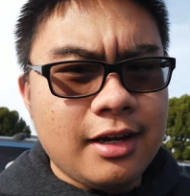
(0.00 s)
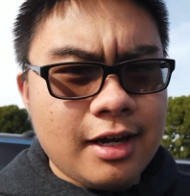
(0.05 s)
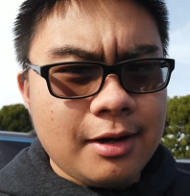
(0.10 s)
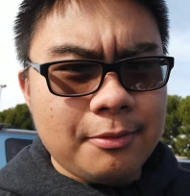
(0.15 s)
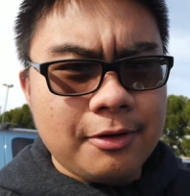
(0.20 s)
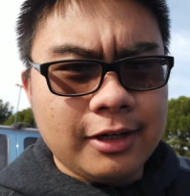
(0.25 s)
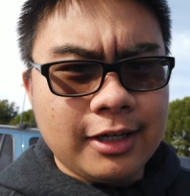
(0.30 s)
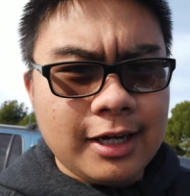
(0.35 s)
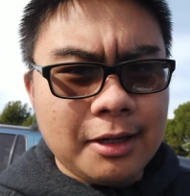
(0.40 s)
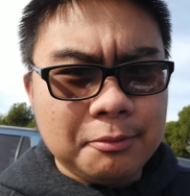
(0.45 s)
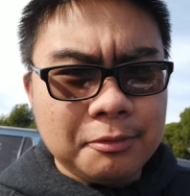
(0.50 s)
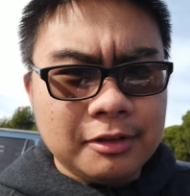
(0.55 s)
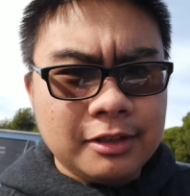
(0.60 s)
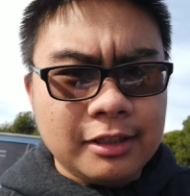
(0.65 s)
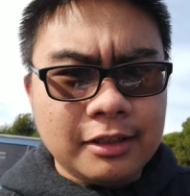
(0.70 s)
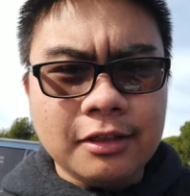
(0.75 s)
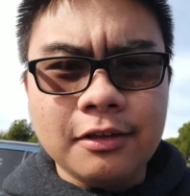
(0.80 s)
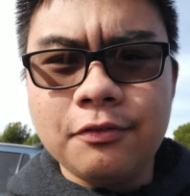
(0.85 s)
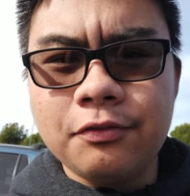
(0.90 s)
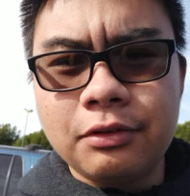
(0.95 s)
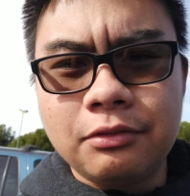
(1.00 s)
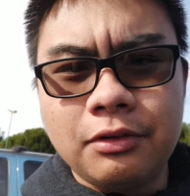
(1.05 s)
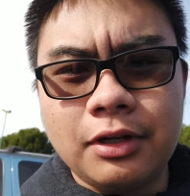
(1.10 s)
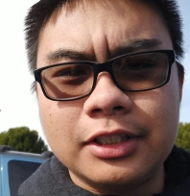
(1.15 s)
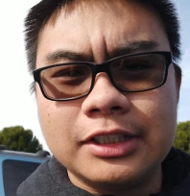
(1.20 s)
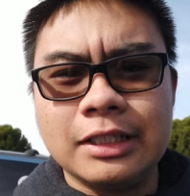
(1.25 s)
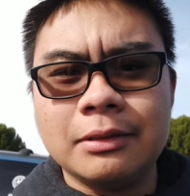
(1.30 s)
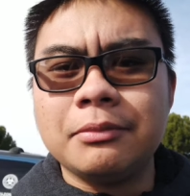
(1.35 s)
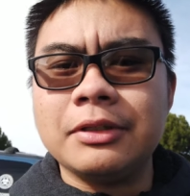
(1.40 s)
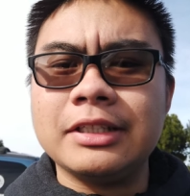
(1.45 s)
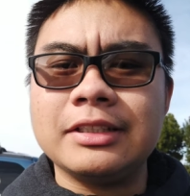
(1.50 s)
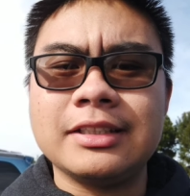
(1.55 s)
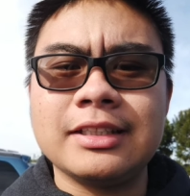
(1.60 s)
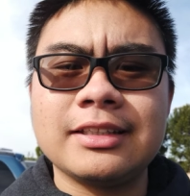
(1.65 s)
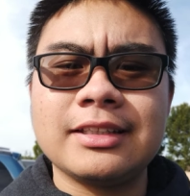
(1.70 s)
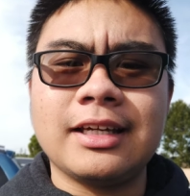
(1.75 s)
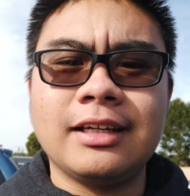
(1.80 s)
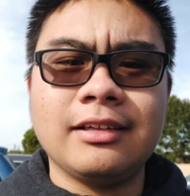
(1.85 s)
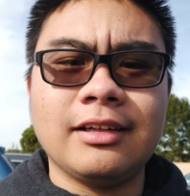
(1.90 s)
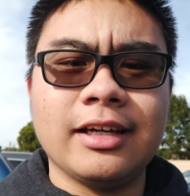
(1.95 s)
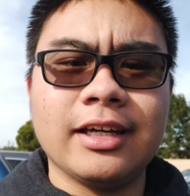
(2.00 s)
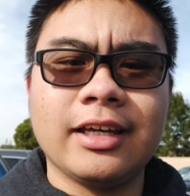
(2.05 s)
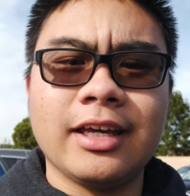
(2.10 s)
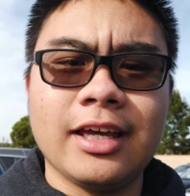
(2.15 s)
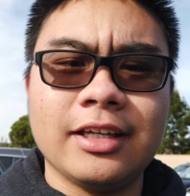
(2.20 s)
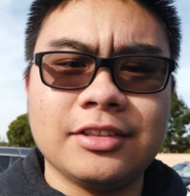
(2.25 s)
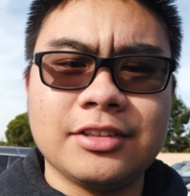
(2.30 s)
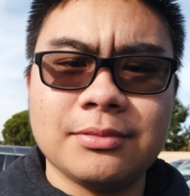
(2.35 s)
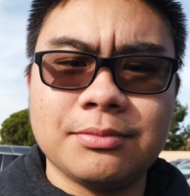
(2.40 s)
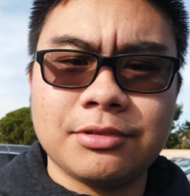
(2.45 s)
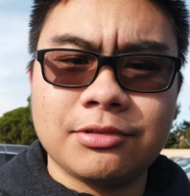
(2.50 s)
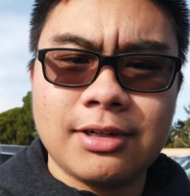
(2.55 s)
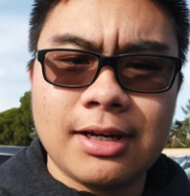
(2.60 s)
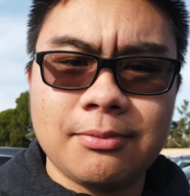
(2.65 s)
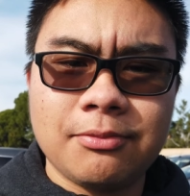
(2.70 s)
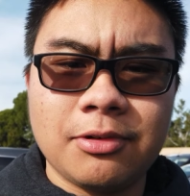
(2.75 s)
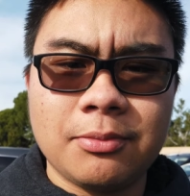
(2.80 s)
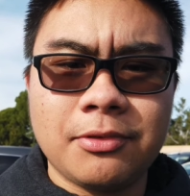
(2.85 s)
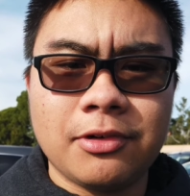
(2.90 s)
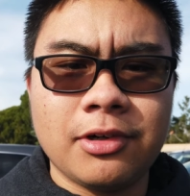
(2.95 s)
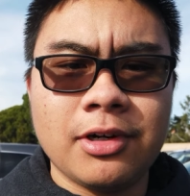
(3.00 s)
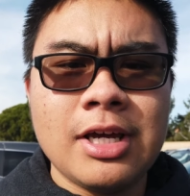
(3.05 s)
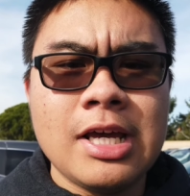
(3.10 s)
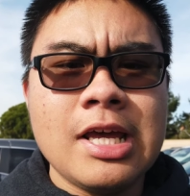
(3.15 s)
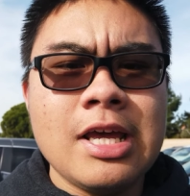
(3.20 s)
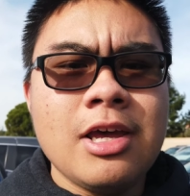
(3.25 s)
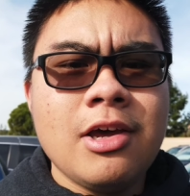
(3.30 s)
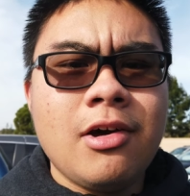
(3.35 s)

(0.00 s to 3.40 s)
I'm Mark Captain. Thank you for watching. Please hit that like and subscribe for more.